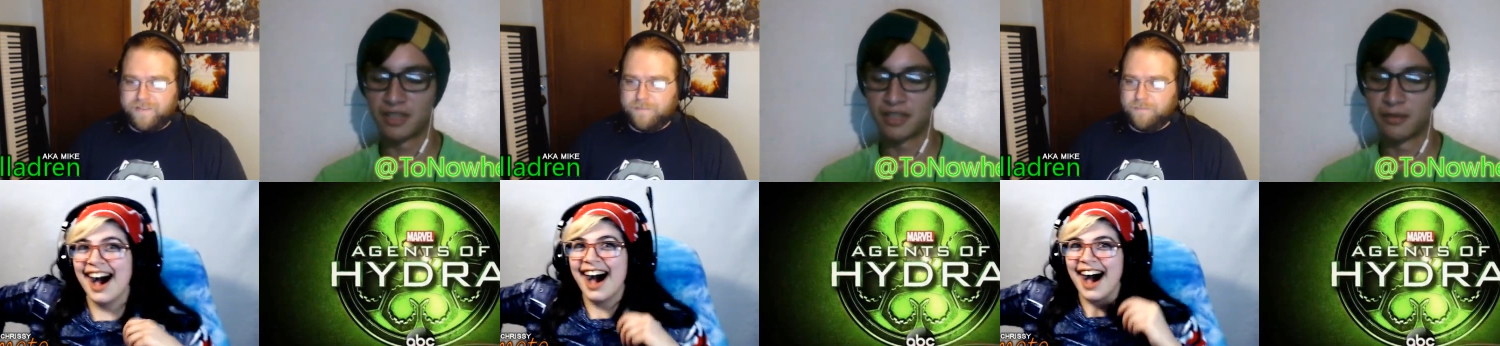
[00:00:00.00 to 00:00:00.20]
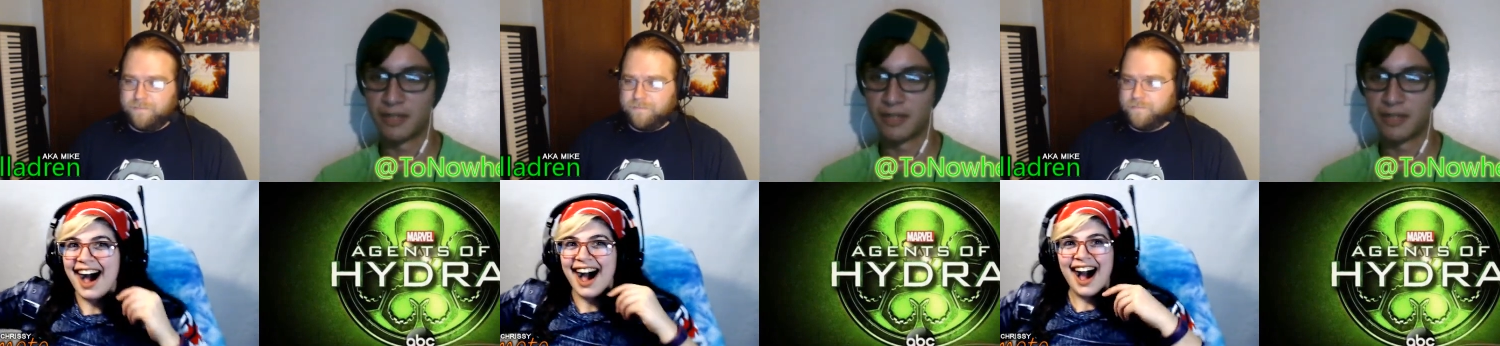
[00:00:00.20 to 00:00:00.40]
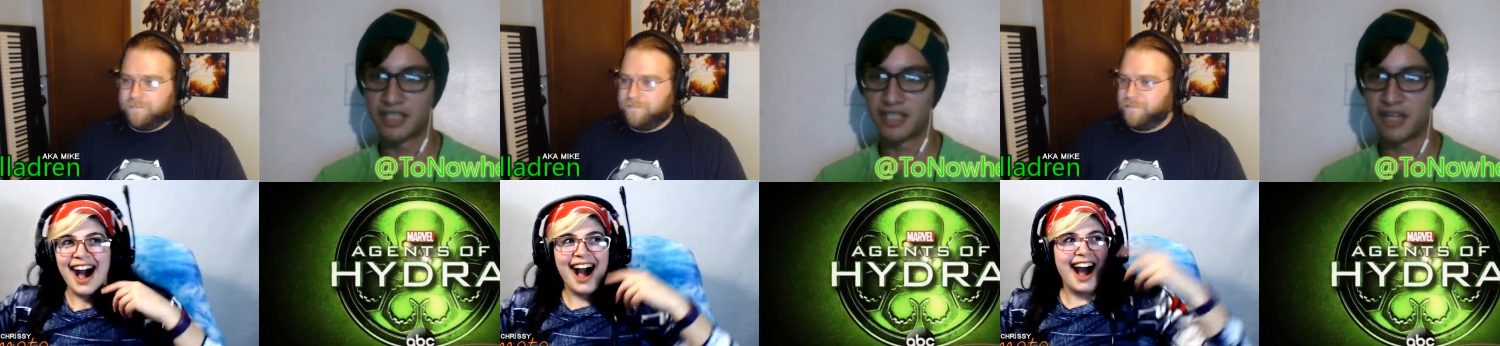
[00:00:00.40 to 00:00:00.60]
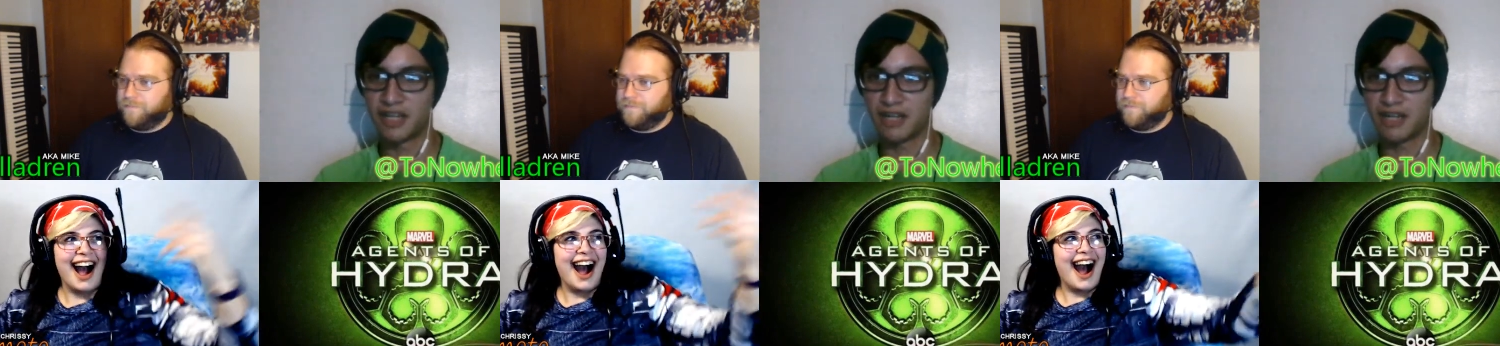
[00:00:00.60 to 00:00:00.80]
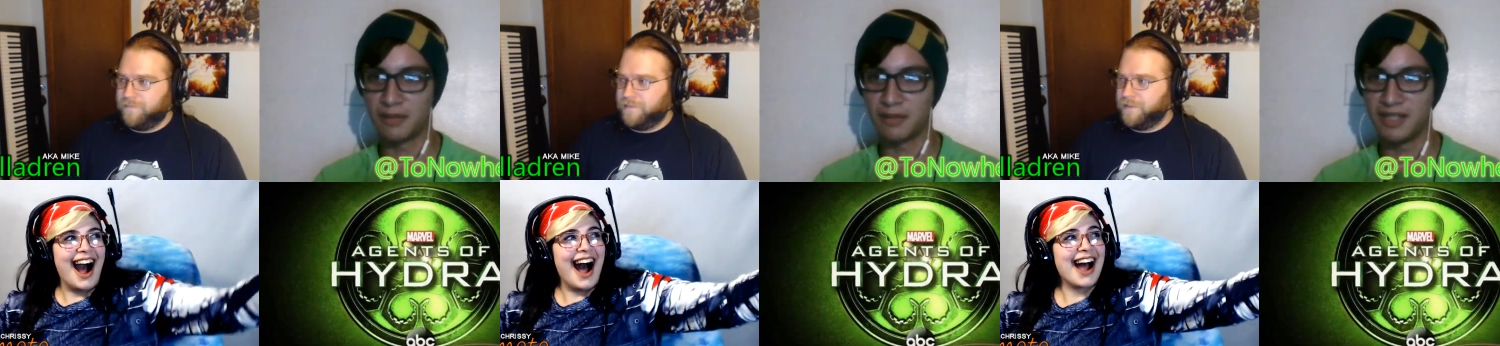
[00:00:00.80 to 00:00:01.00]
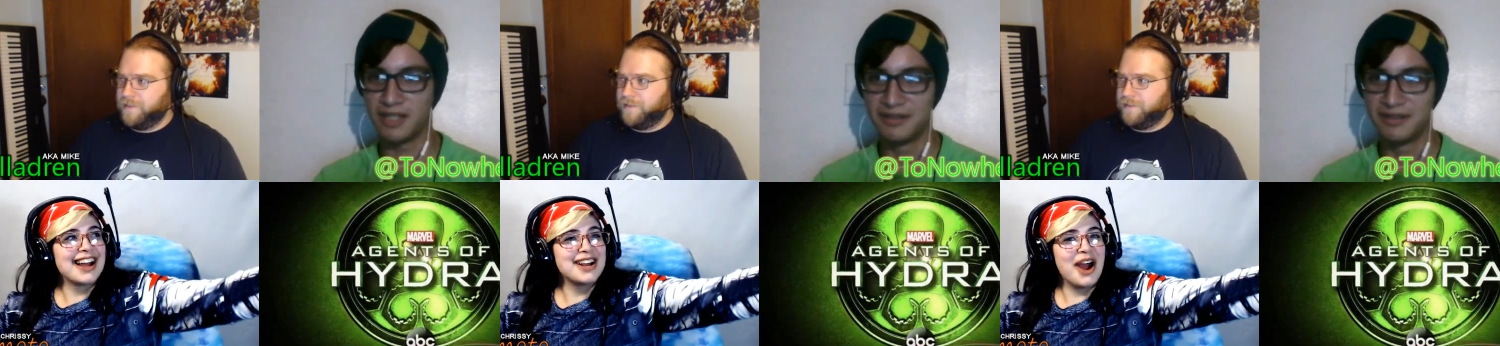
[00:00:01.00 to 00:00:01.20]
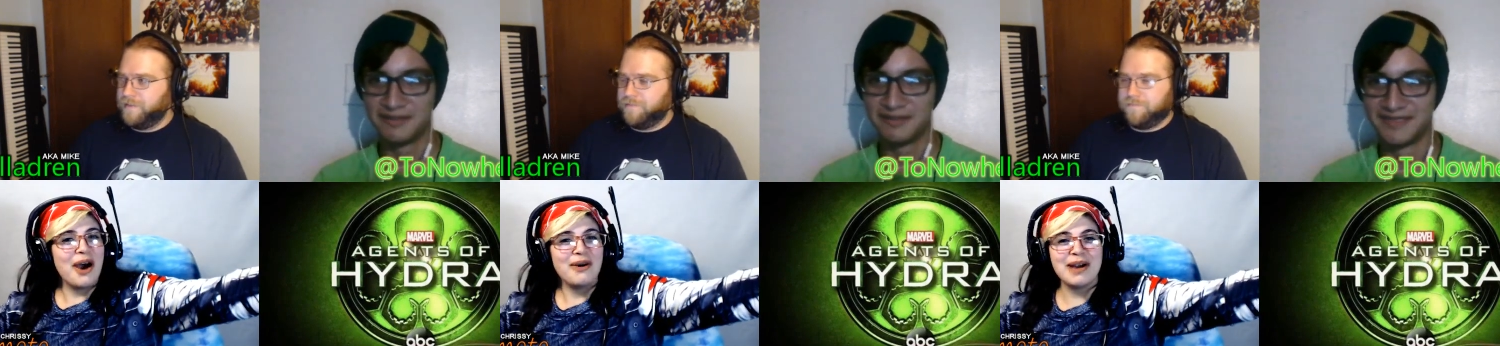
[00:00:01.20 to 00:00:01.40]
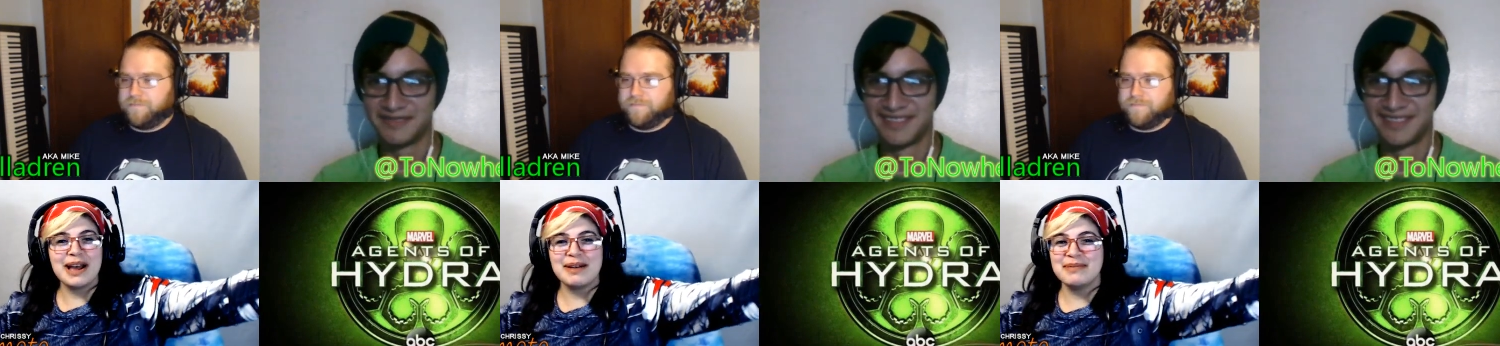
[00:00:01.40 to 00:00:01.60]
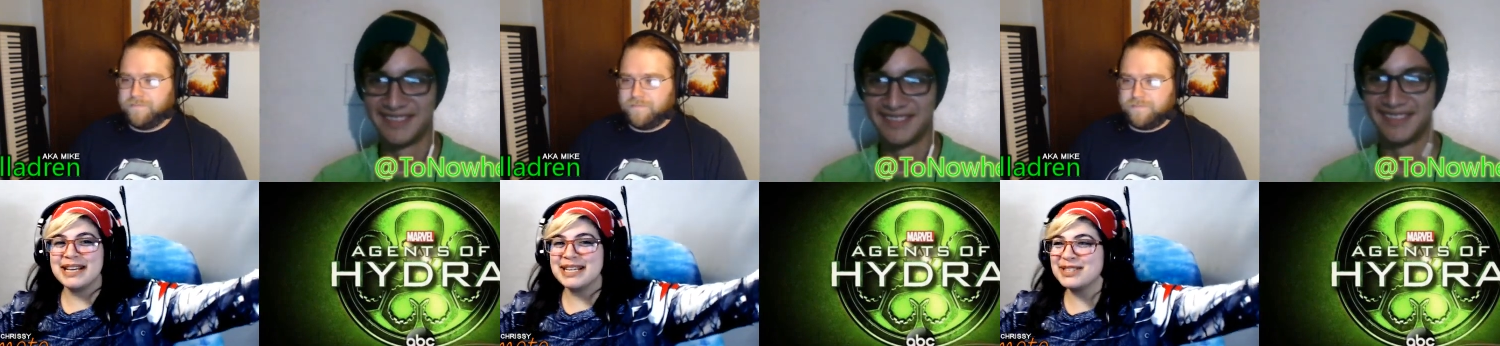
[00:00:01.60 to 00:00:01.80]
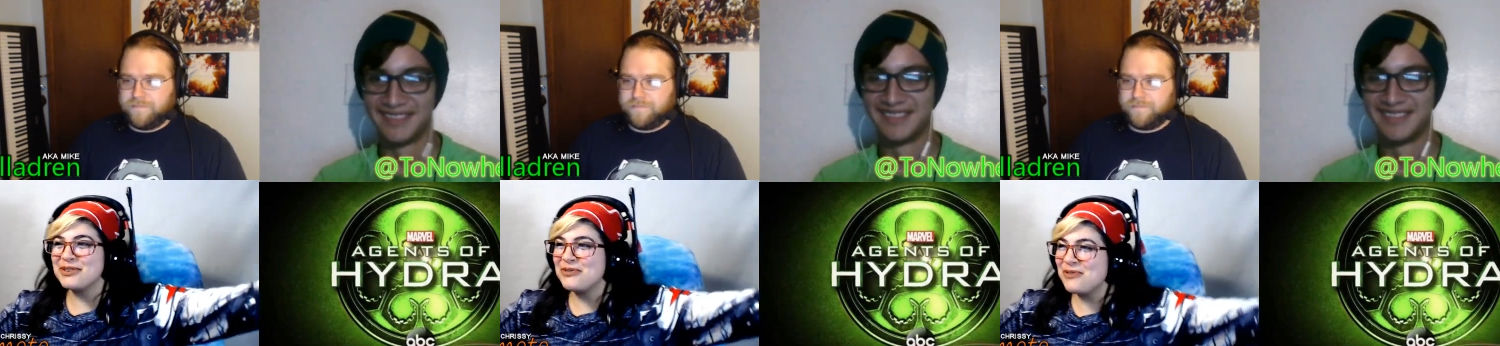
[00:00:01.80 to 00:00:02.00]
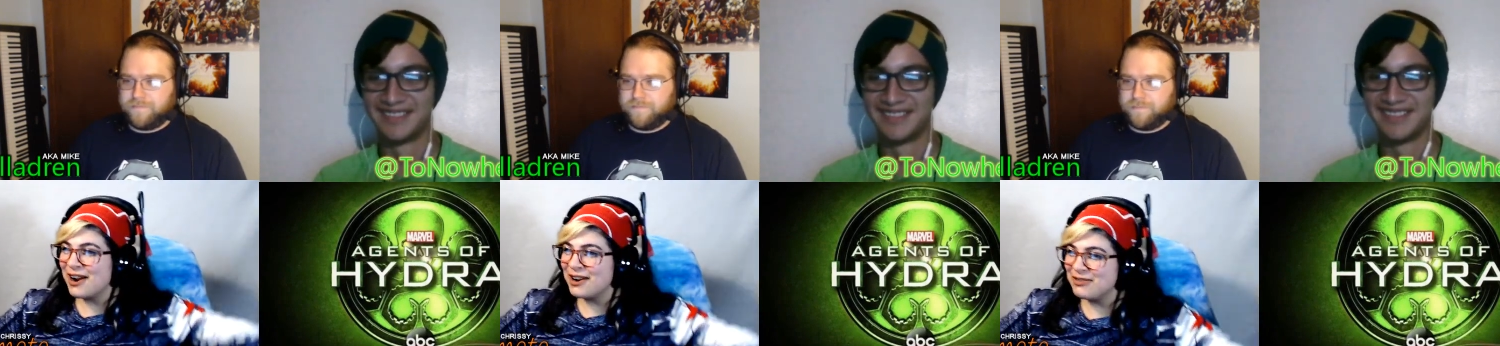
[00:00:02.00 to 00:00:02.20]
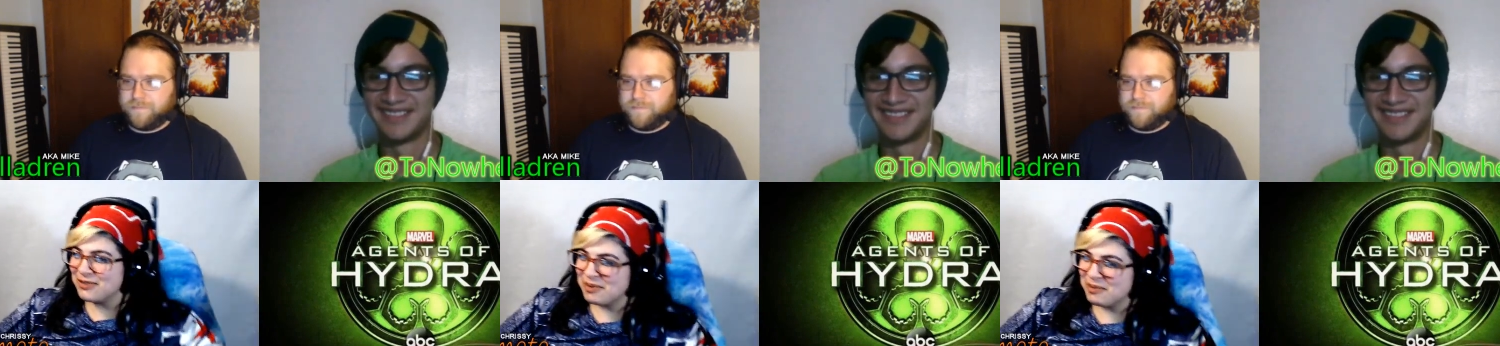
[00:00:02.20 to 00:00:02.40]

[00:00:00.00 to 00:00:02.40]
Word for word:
Speaker 1: woman is staring at me. I
Speaker 2: know him. He's a friend from